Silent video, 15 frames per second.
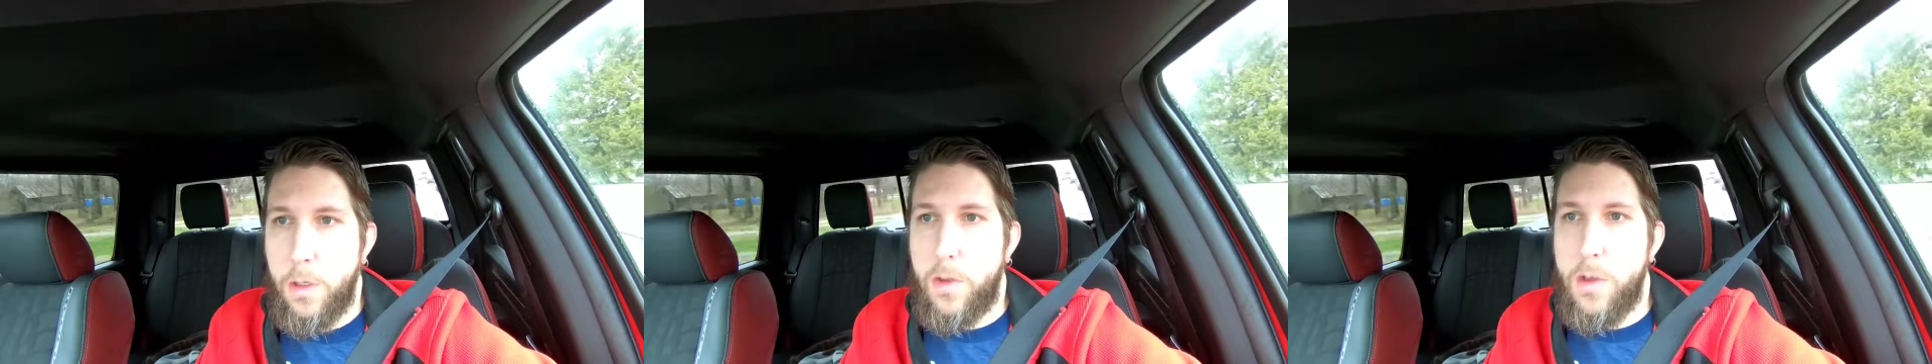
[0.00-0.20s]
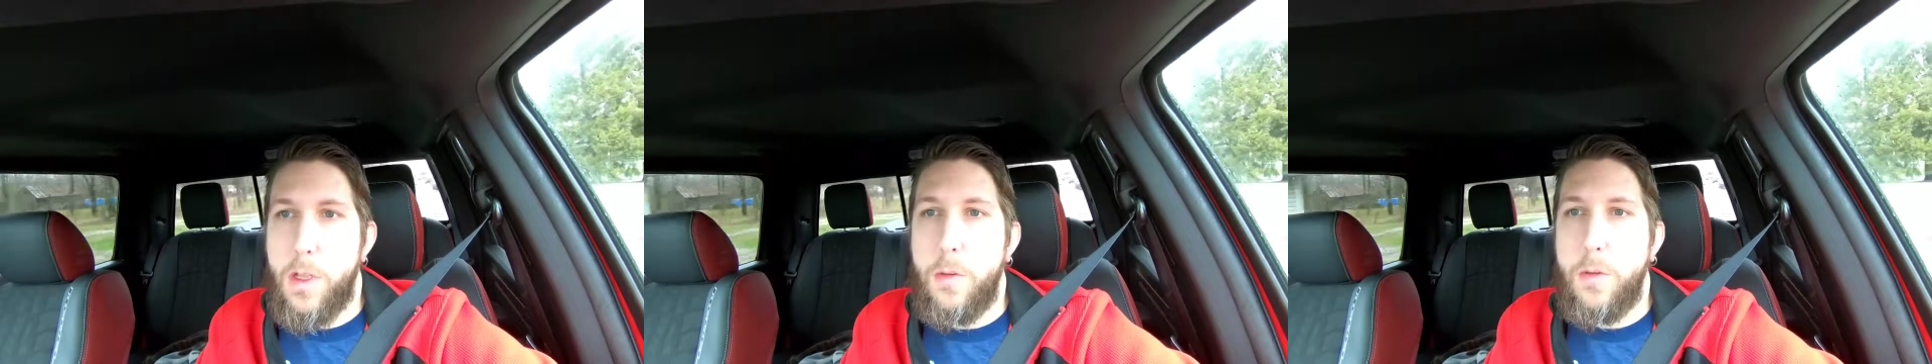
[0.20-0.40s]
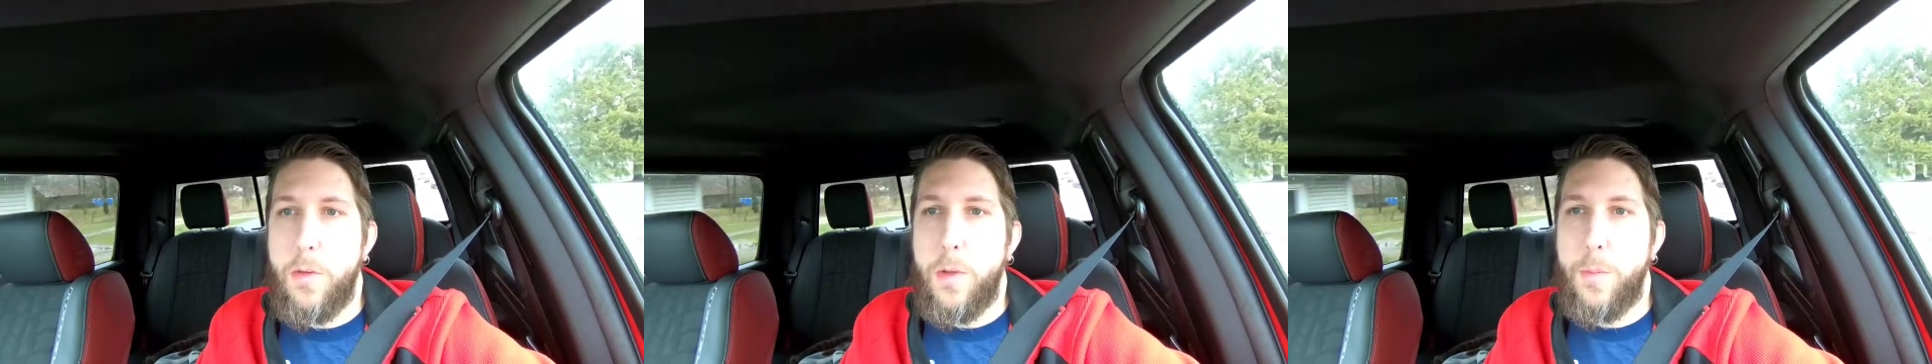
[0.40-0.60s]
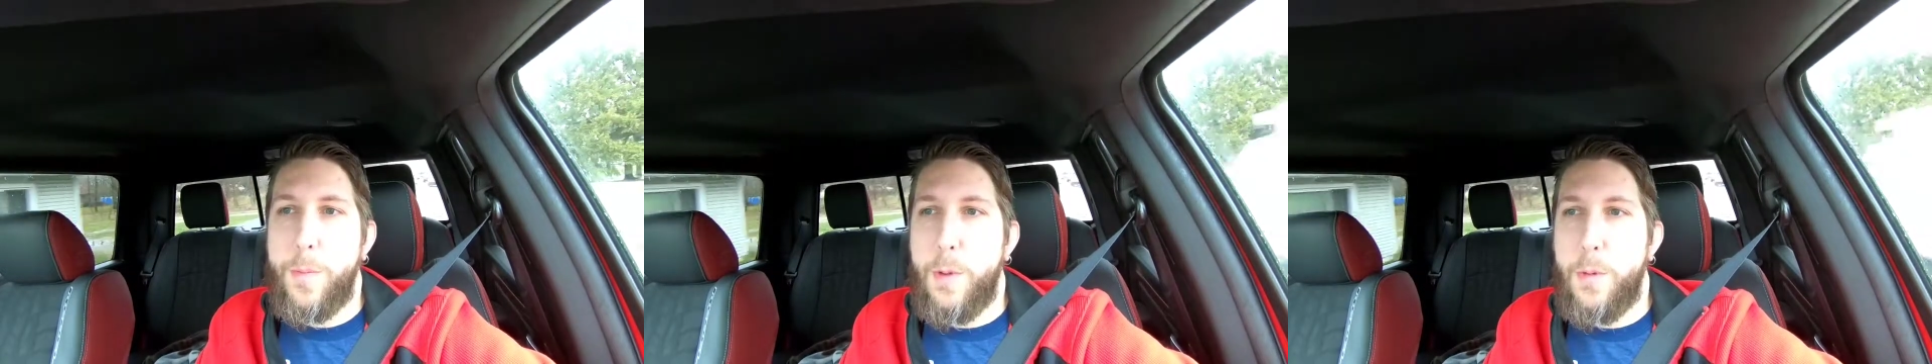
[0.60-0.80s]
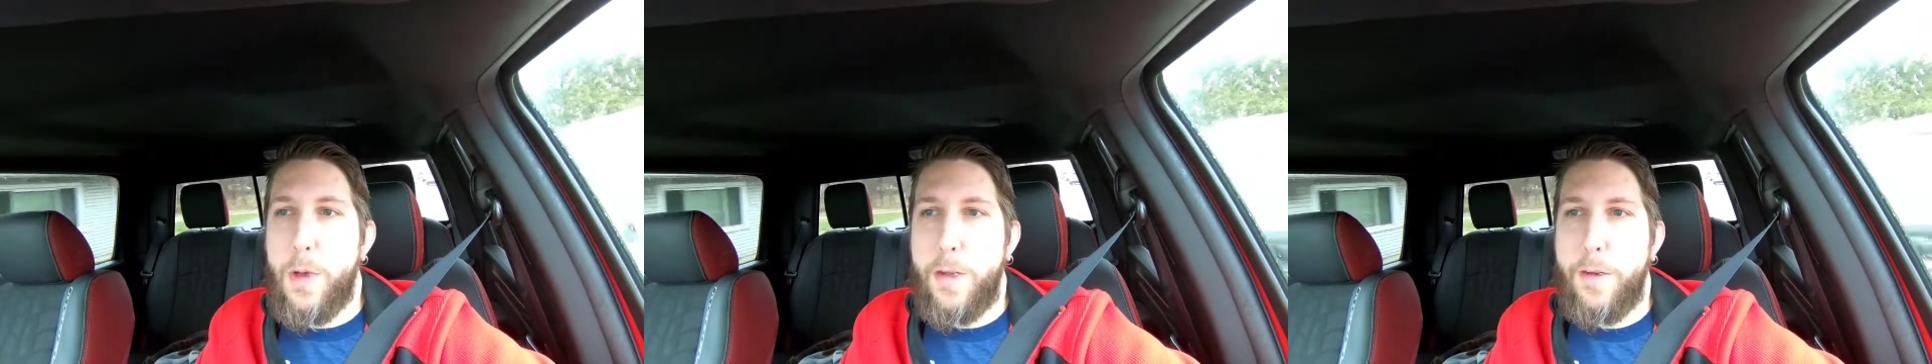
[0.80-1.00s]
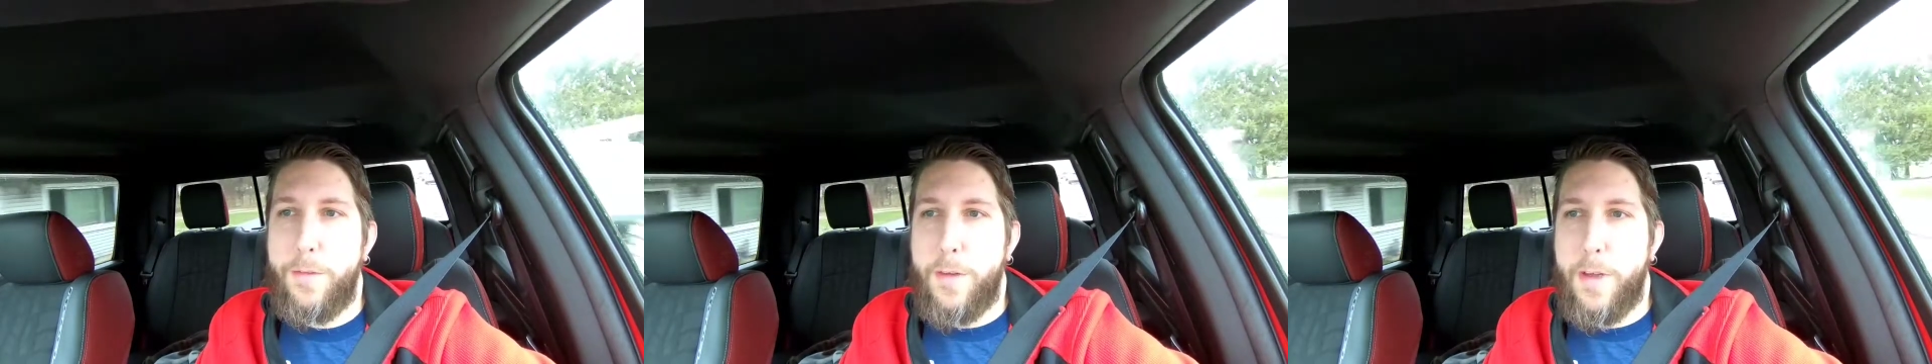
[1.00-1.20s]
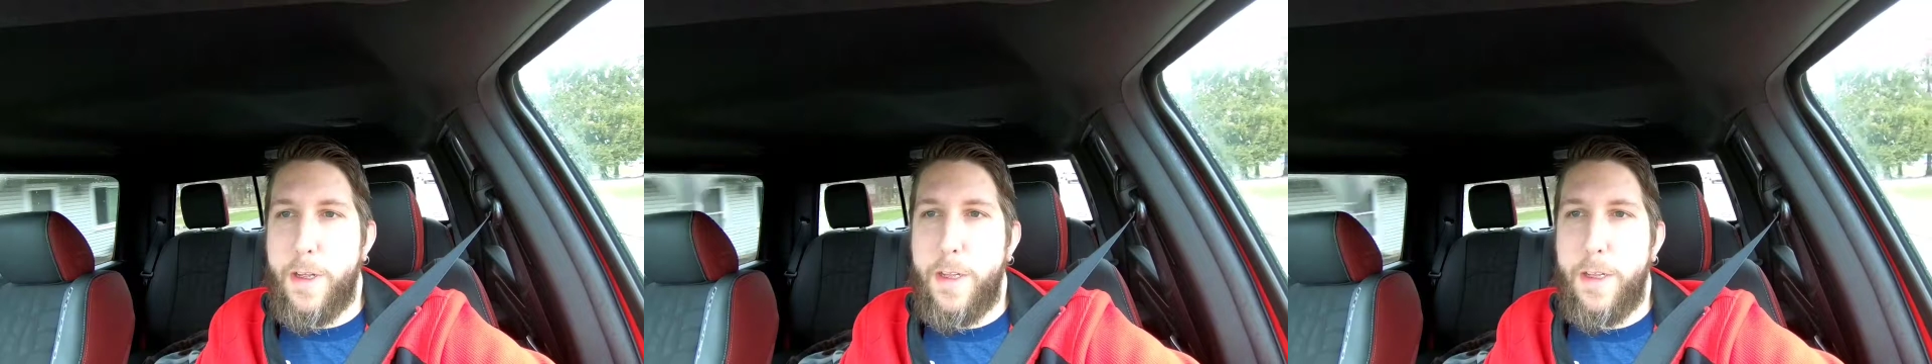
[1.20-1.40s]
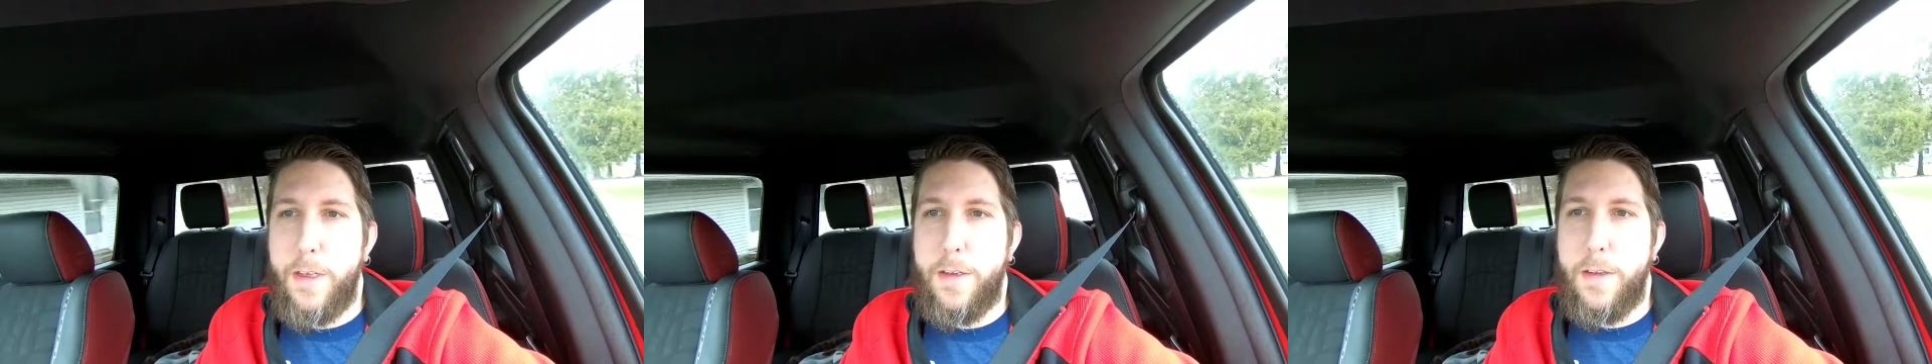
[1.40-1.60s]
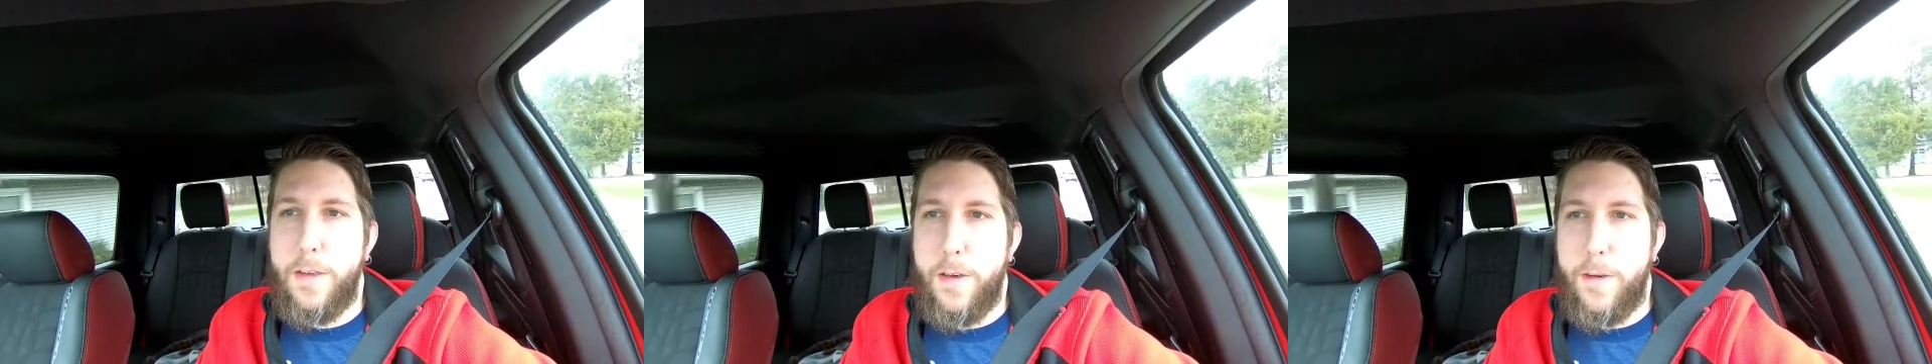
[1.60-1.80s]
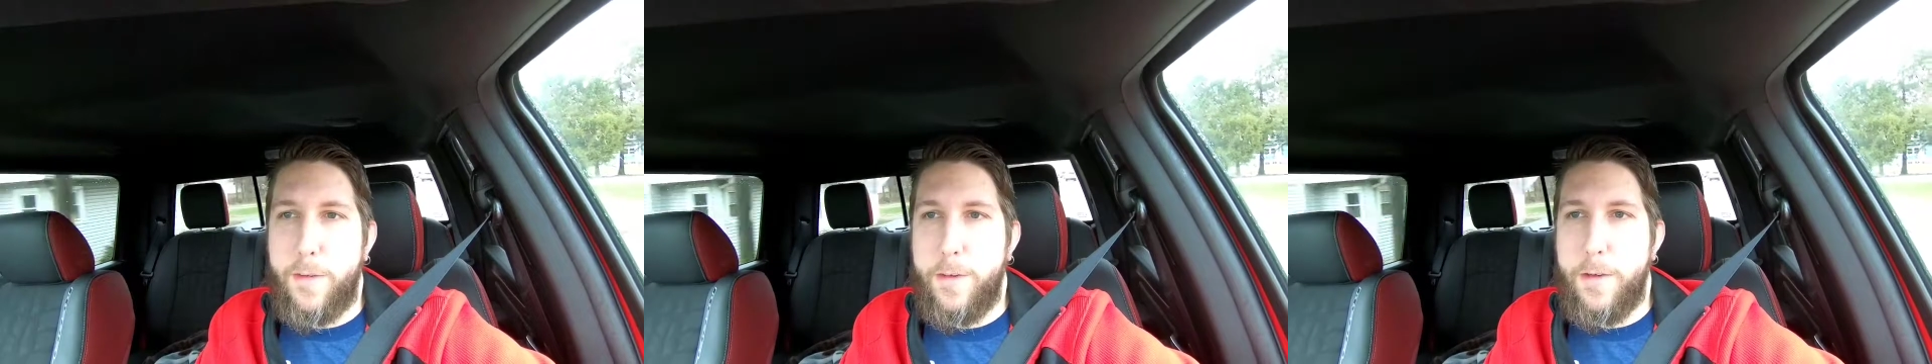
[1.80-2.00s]
So that one took me a while to find.
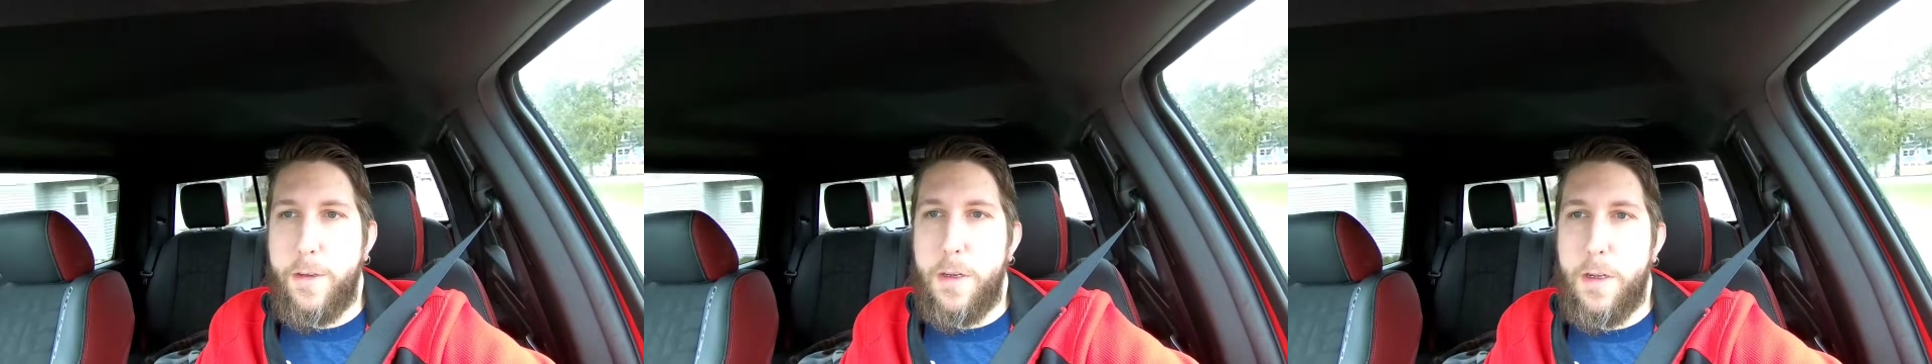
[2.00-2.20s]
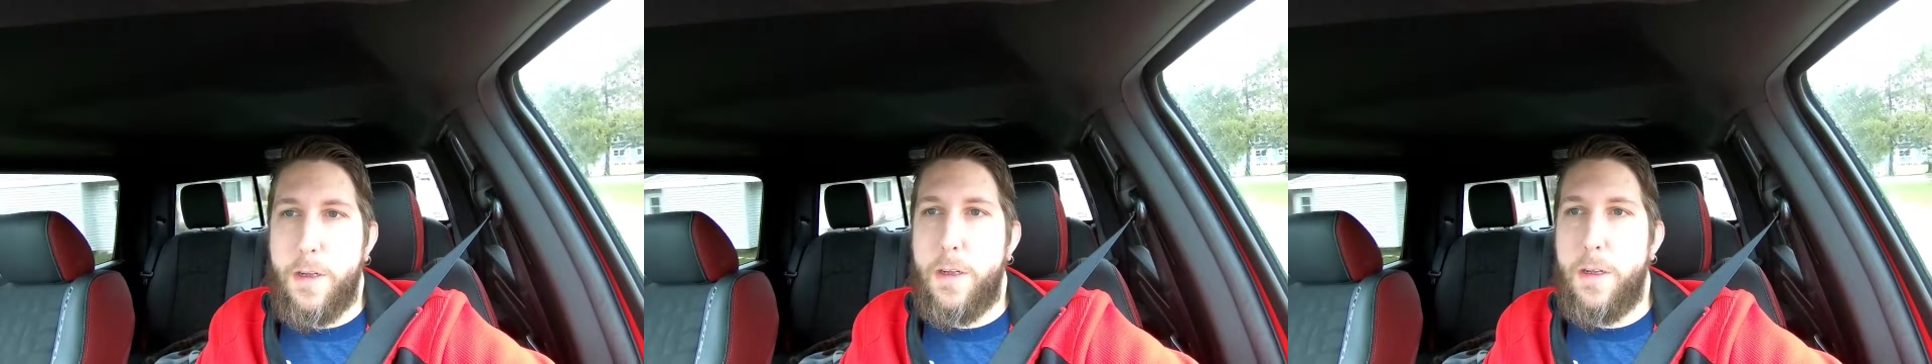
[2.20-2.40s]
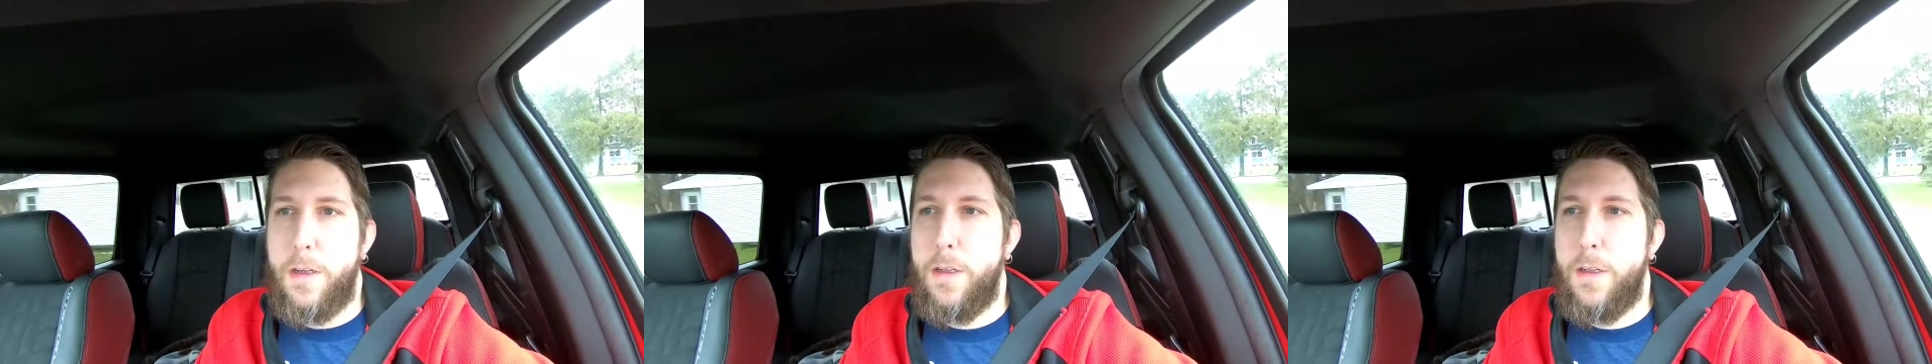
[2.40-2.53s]
There's your,